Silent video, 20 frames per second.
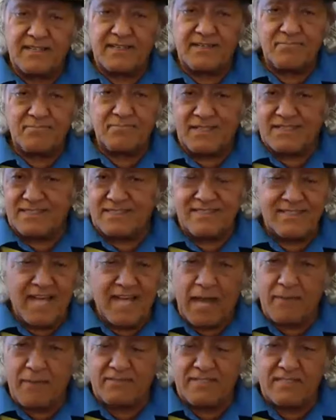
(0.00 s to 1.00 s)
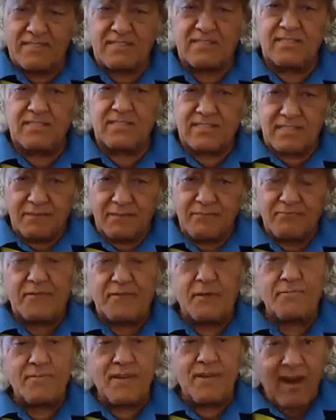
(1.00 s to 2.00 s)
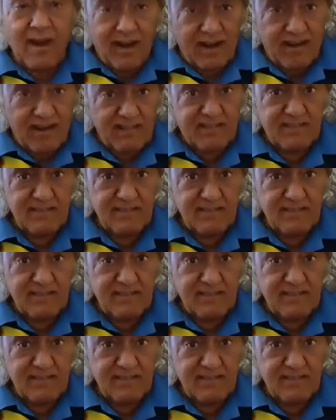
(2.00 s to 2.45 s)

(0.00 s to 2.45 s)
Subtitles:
but the happiness comes from the heart.